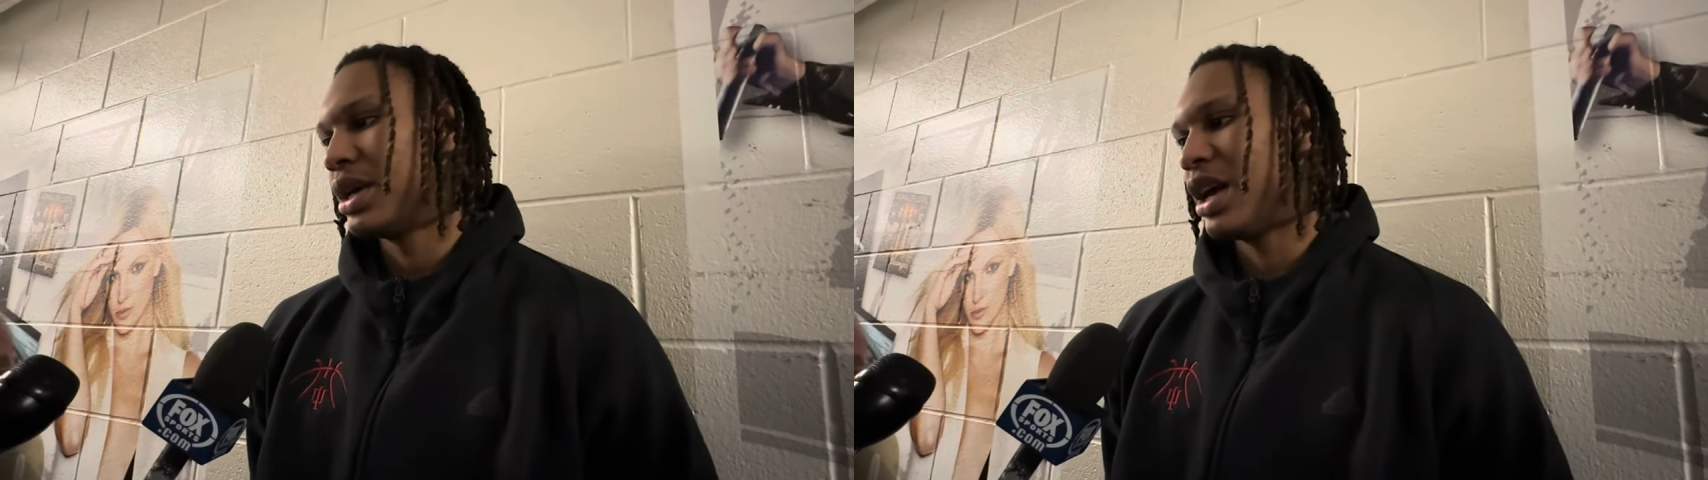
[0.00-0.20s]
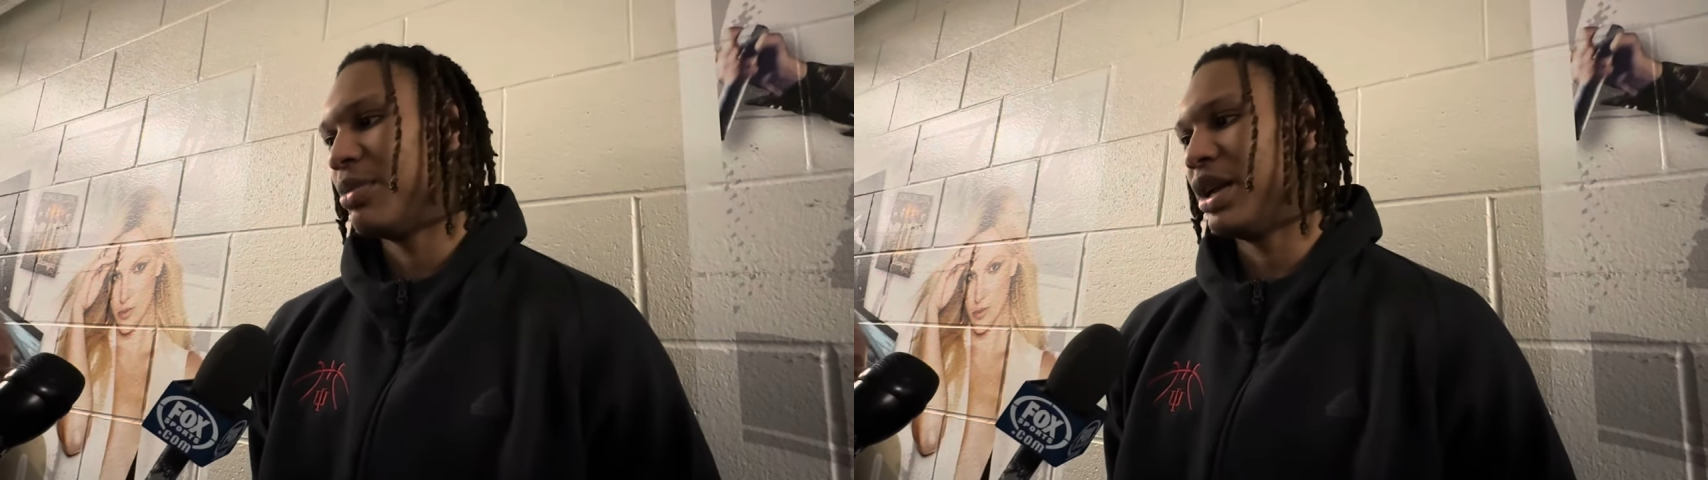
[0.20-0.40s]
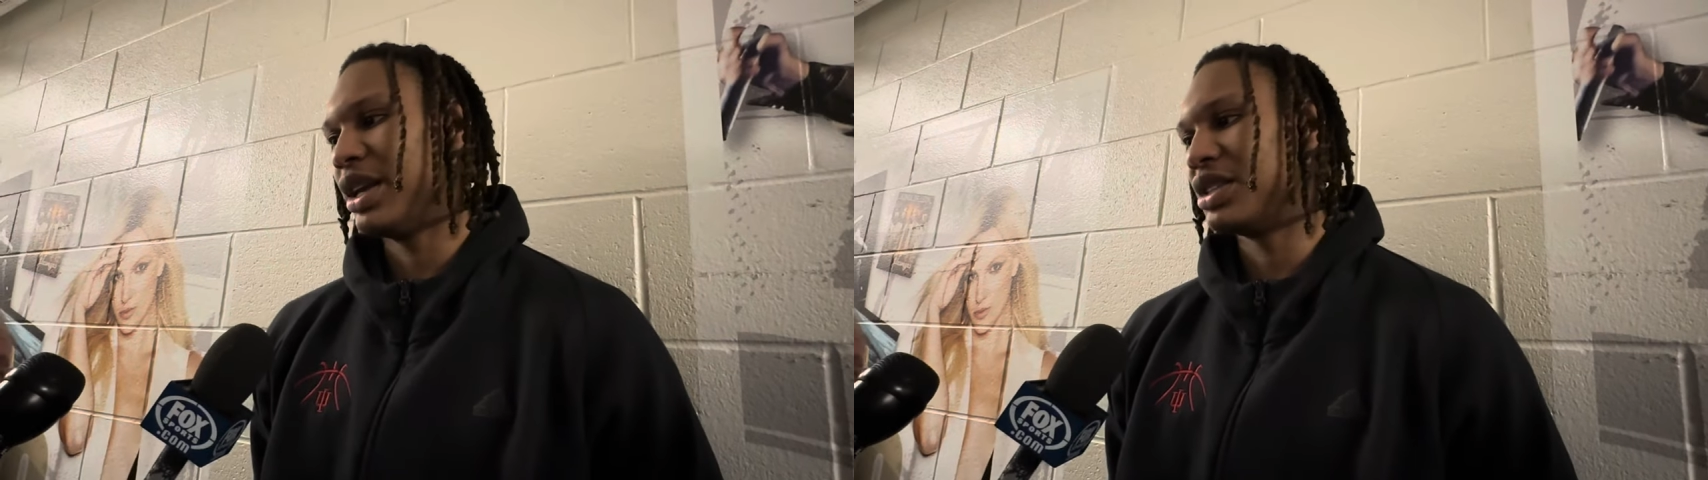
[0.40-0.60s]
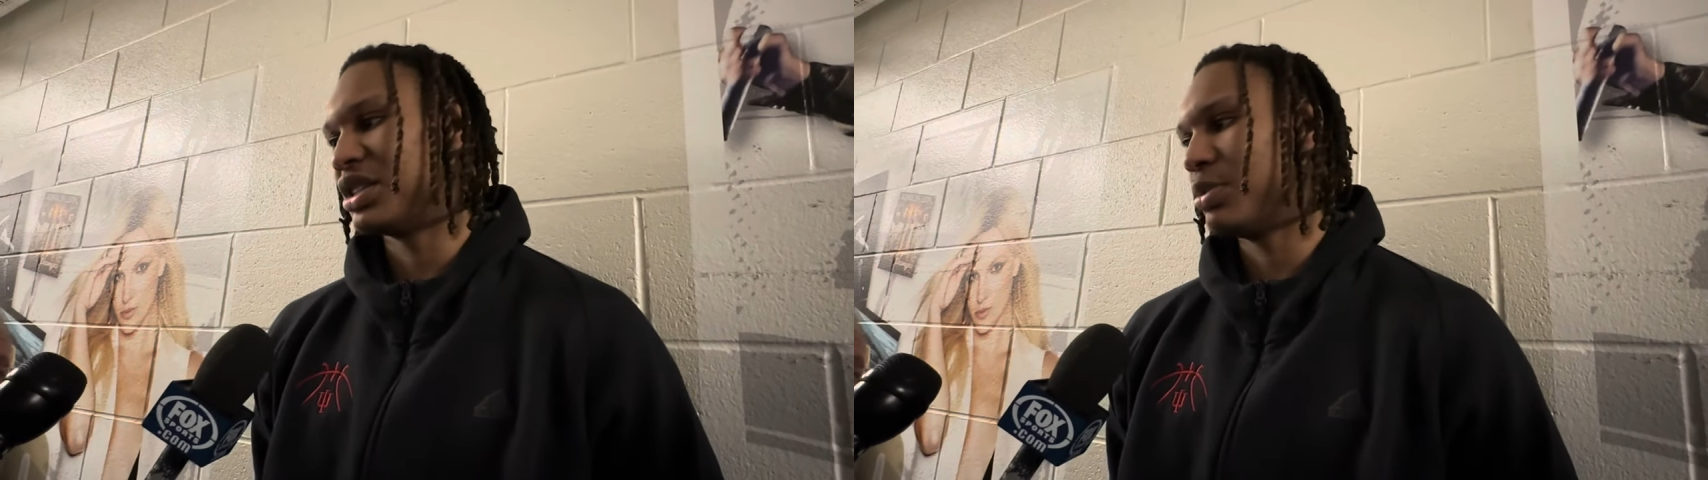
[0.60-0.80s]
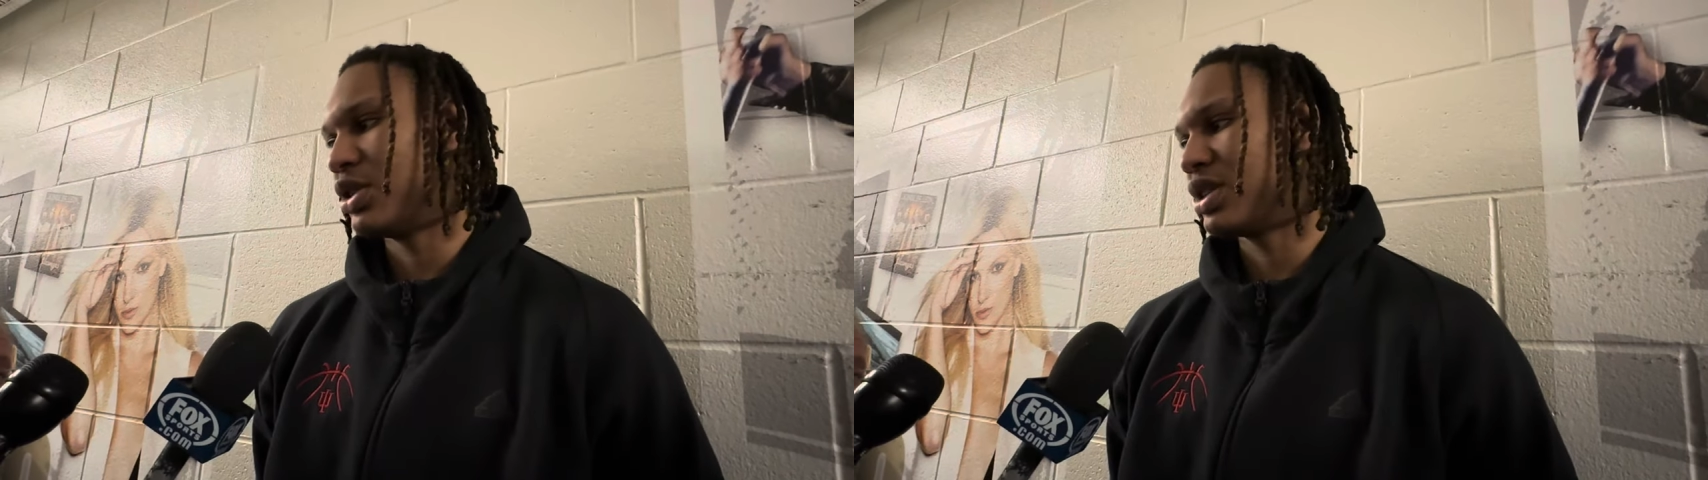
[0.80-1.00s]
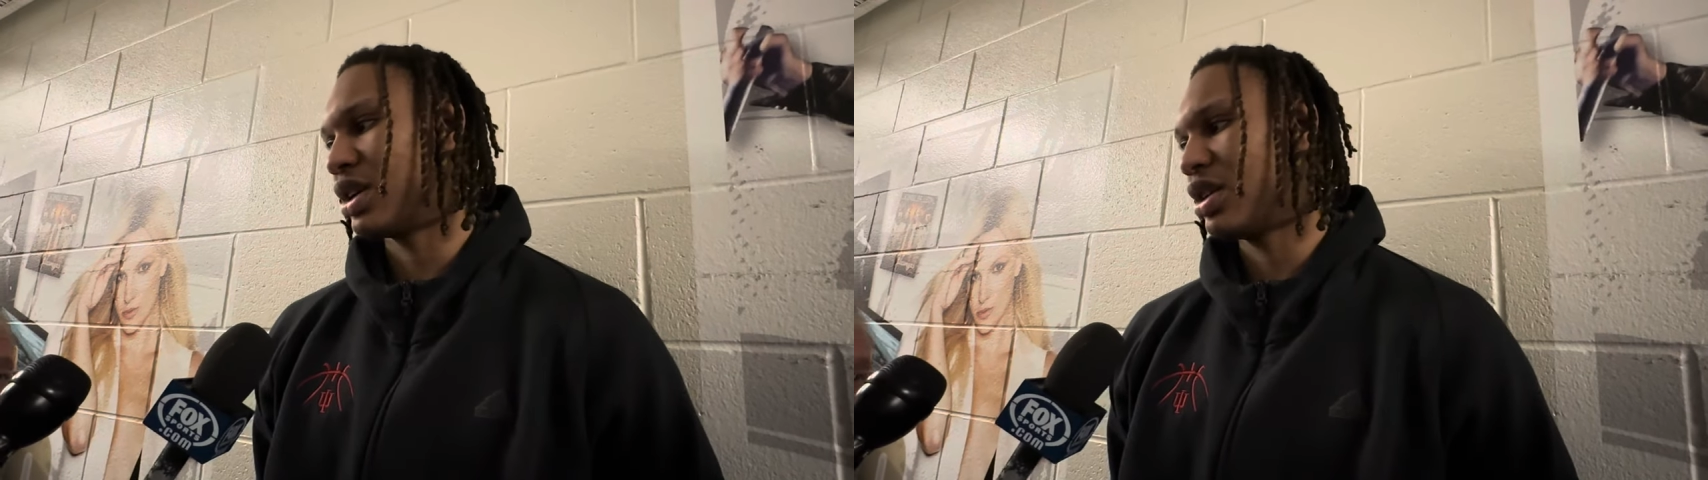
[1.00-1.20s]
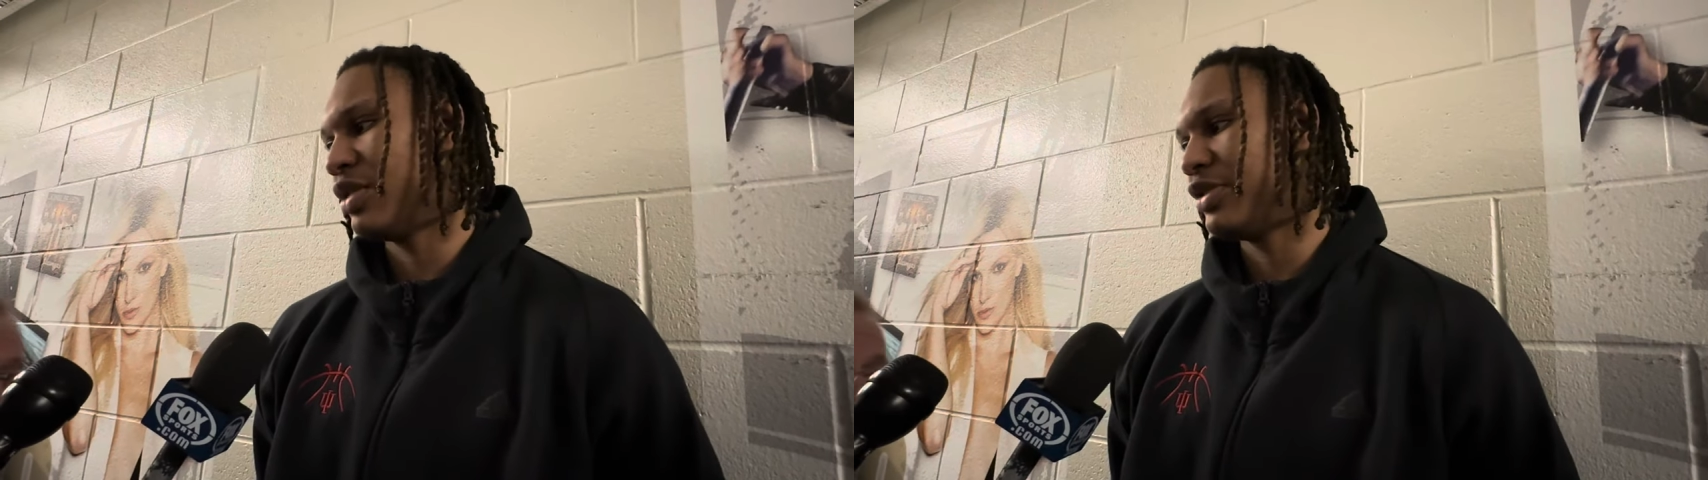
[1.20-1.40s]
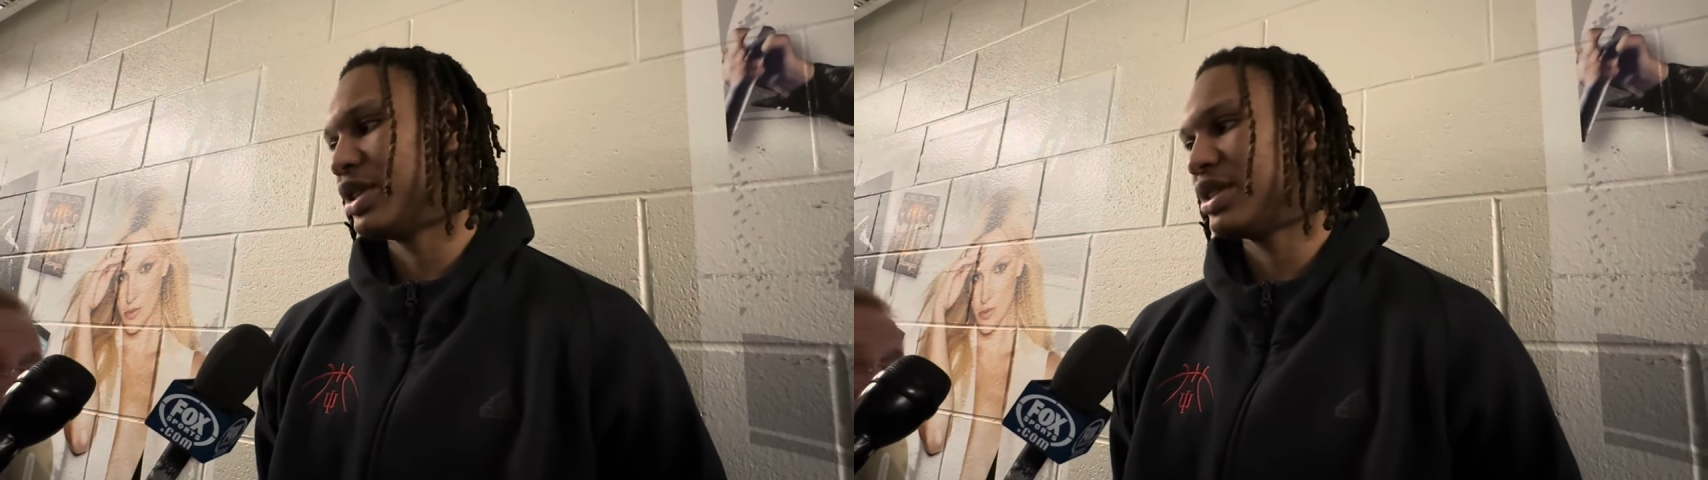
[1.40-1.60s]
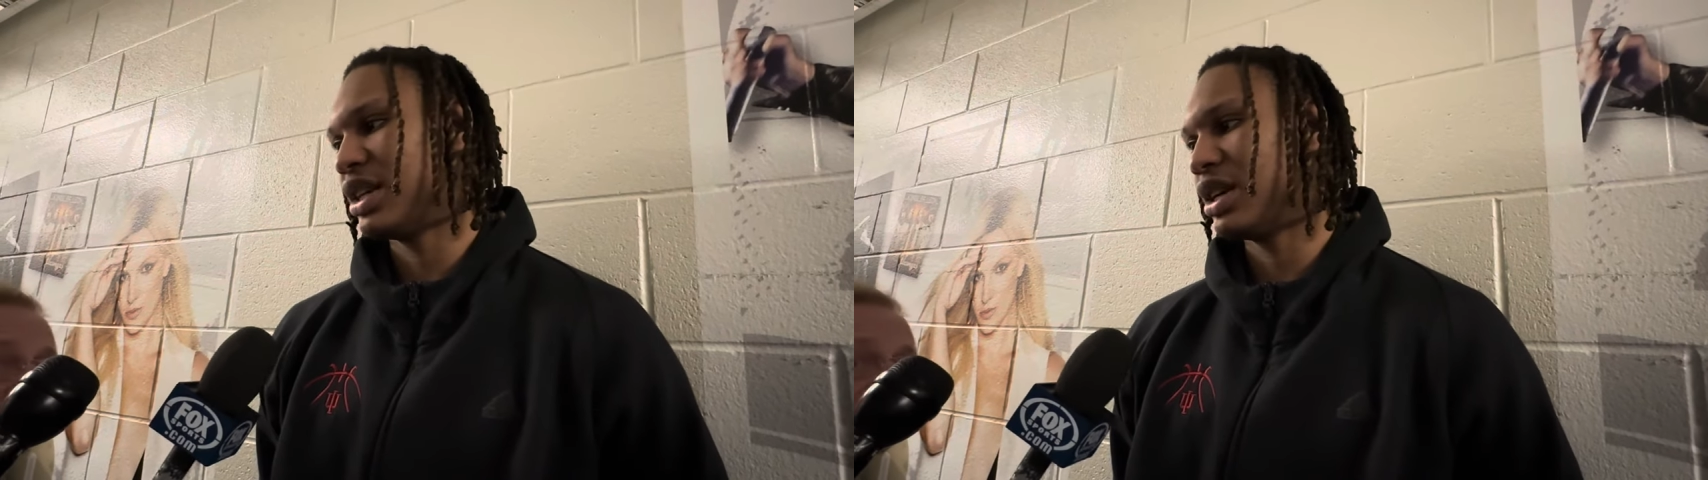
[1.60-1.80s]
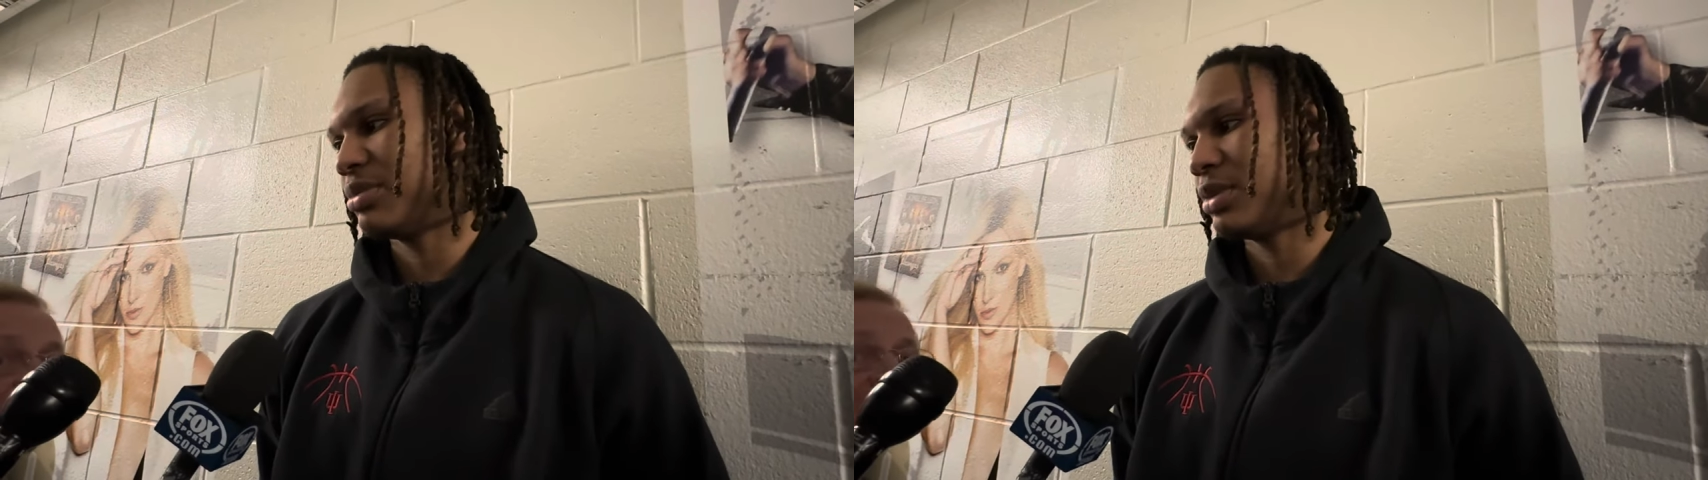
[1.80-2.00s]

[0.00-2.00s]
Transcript: I mean, it just builds our confidence up,